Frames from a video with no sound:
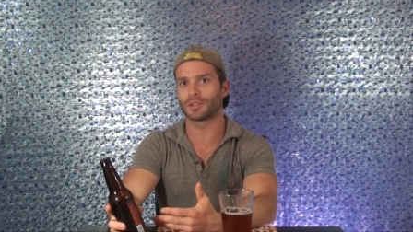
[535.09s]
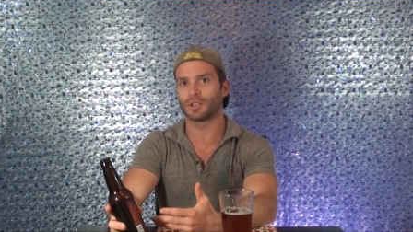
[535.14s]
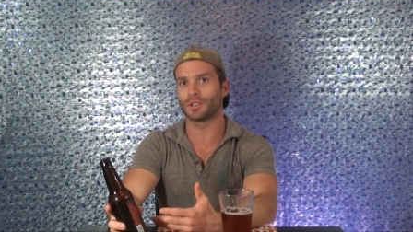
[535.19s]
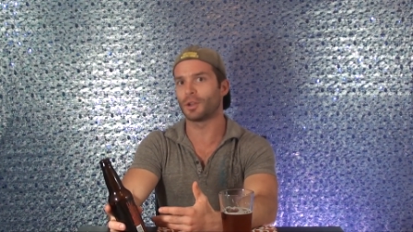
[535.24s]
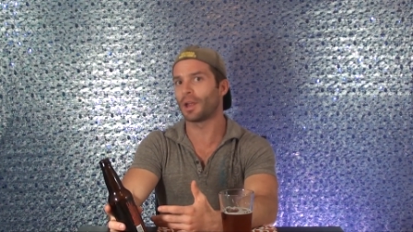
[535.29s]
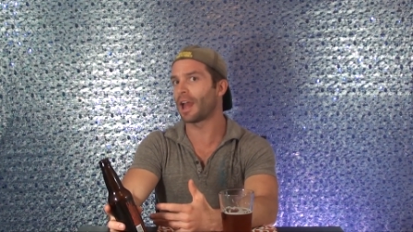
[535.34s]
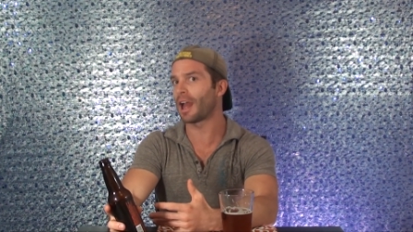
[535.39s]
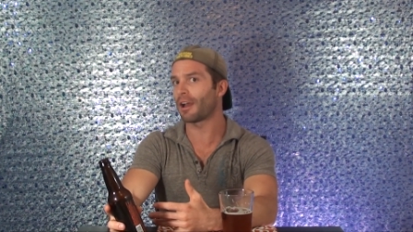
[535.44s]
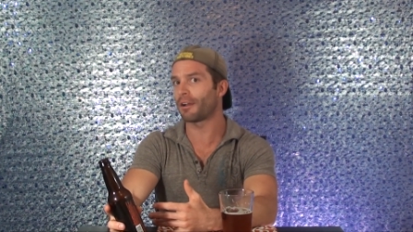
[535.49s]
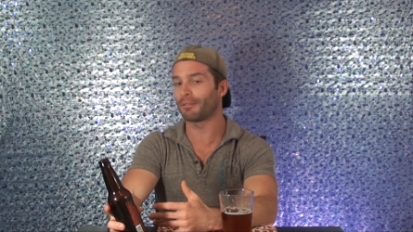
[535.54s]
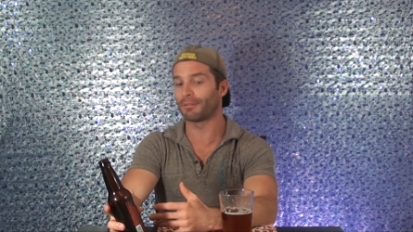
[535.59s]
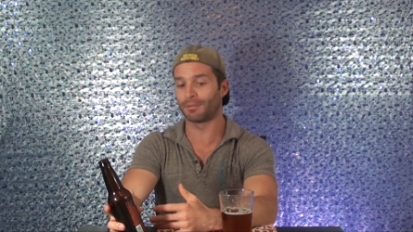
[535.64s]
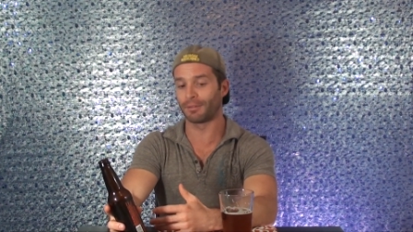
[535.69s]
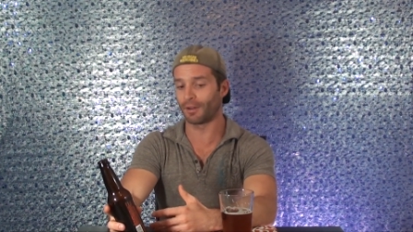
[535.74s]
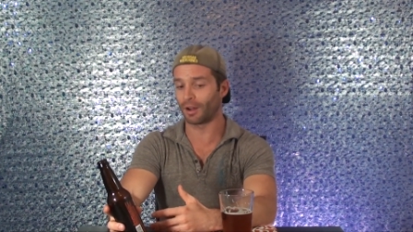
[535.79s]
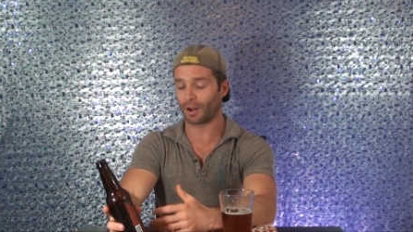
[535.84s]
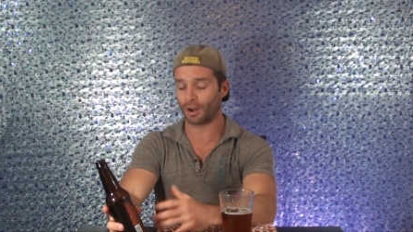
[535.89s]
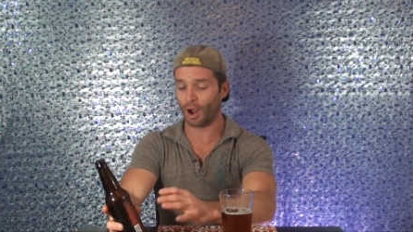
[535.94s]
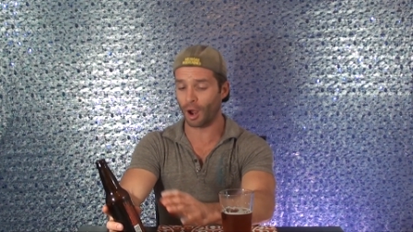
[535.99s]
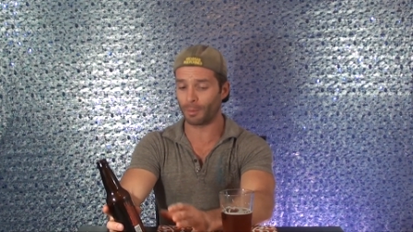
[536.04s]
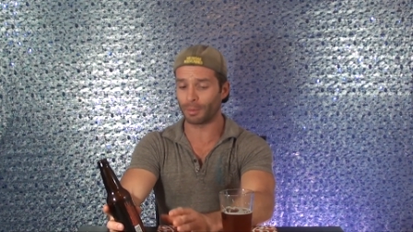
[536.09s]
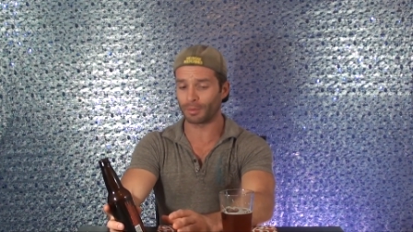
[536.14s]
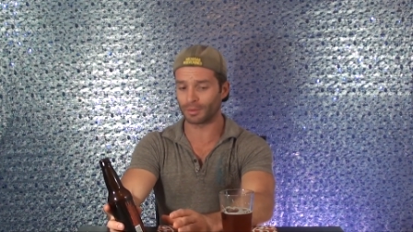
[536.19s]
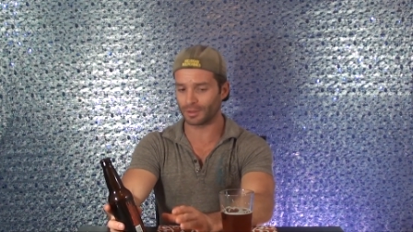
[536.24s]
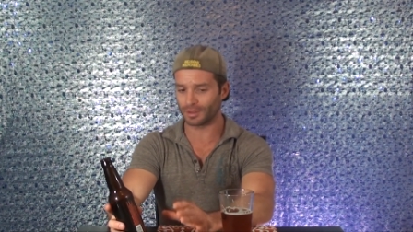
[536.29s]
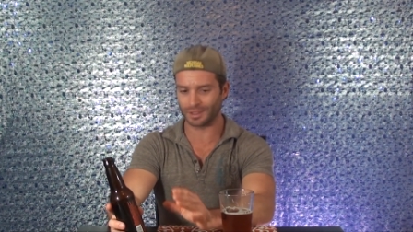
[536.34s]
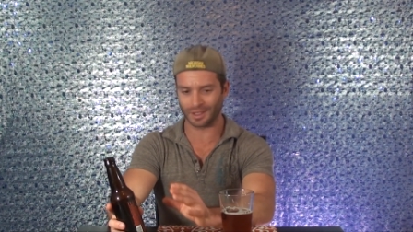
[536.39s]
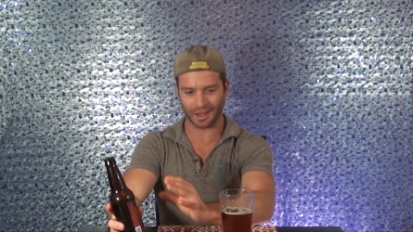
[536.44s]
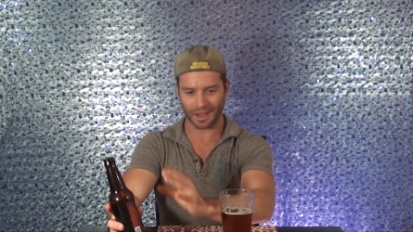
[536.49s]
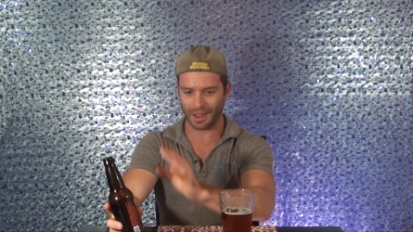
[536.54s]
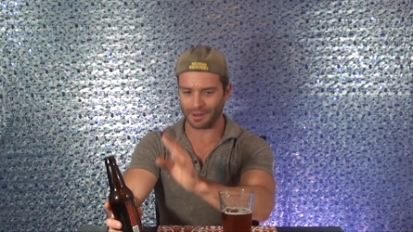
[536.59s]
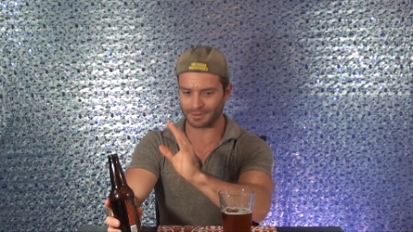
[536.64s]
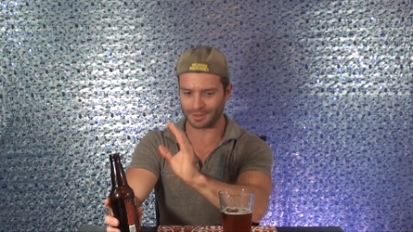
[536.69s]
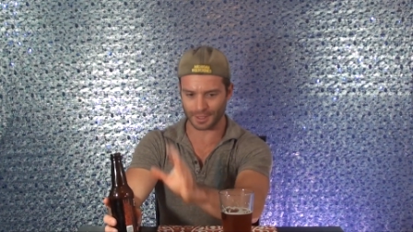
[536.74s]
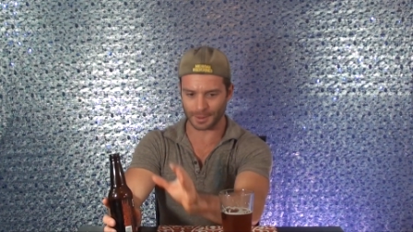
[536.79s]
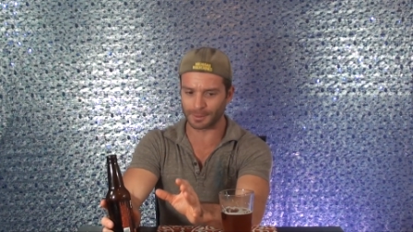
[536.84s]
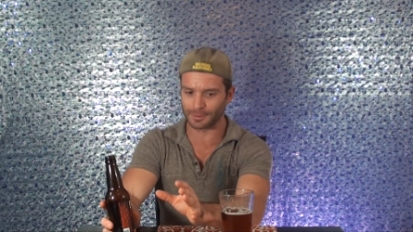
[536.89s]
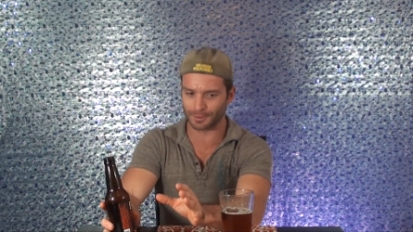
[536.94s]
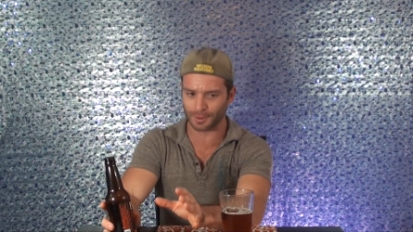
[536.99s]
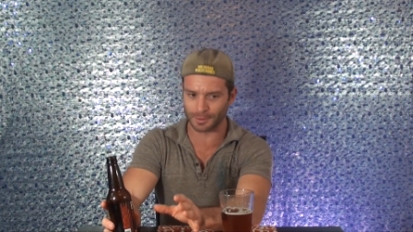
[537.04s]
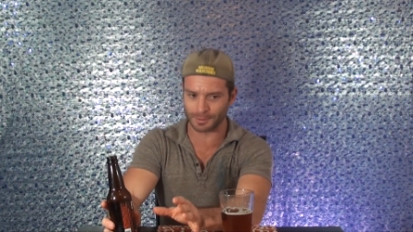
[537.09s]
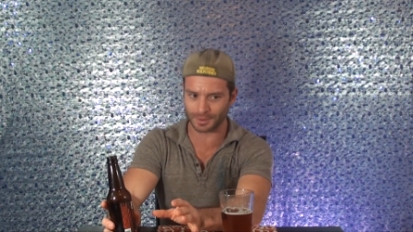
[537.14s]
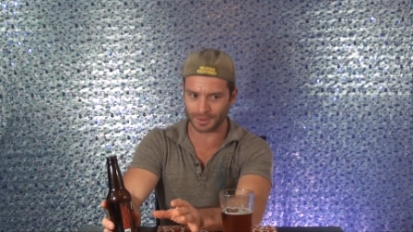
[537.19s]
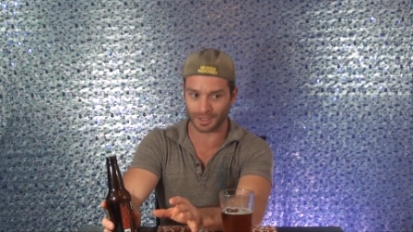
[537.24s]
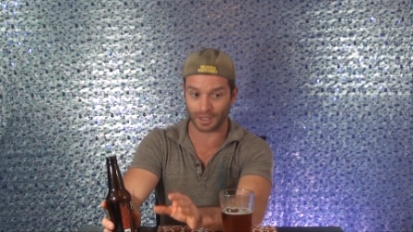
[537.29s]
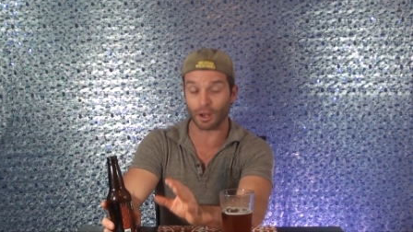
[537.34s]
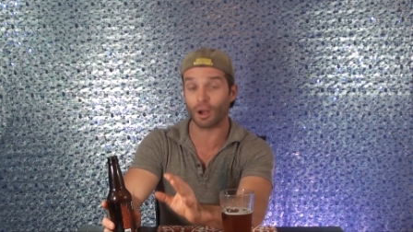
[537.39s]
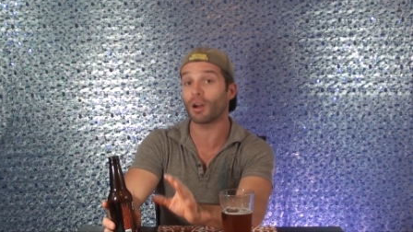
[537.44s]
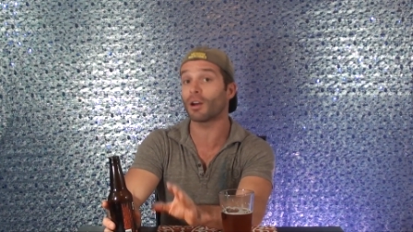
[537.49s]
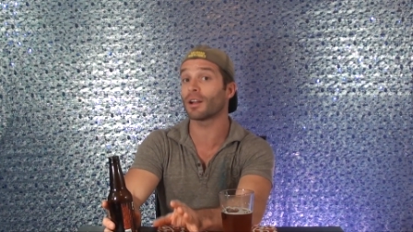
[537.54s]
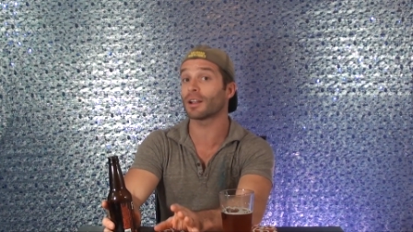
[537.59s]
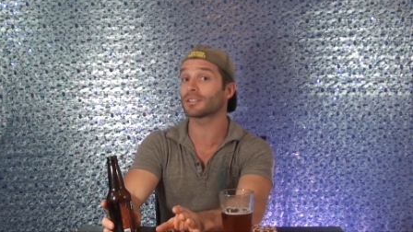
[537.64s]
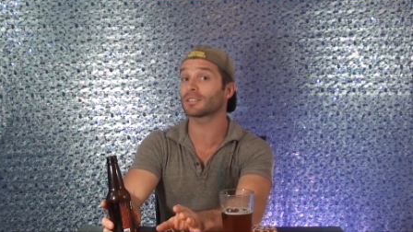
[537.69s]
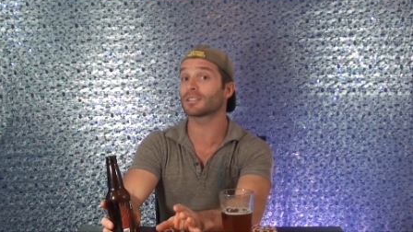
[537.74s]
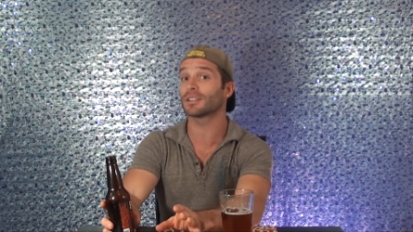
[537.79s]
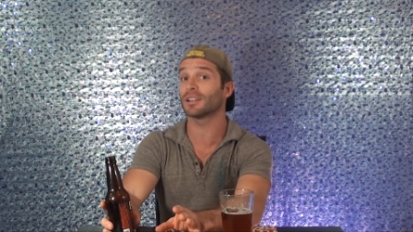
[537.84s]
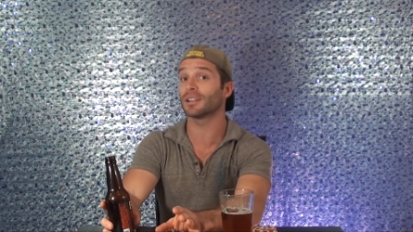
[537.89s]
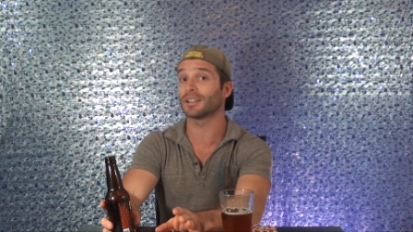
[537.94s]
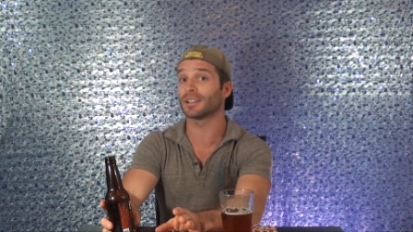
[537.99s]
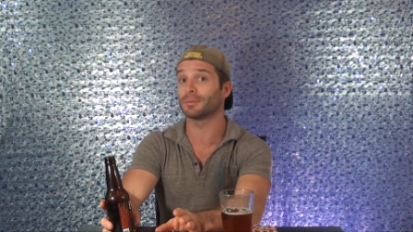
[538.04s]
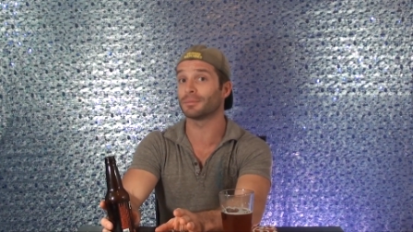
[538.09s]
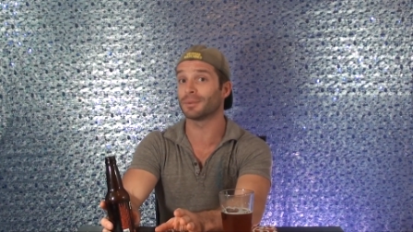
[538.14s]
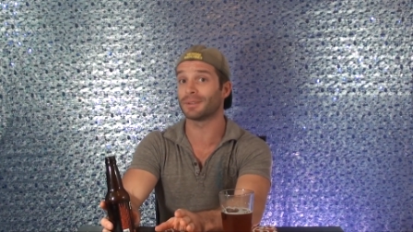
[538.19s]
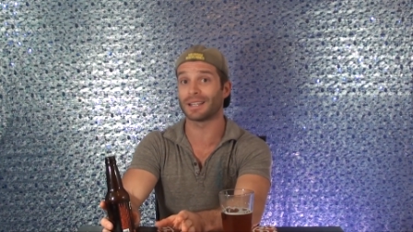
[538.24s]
You have a couple, you have some of them, you're like, oh, that's good.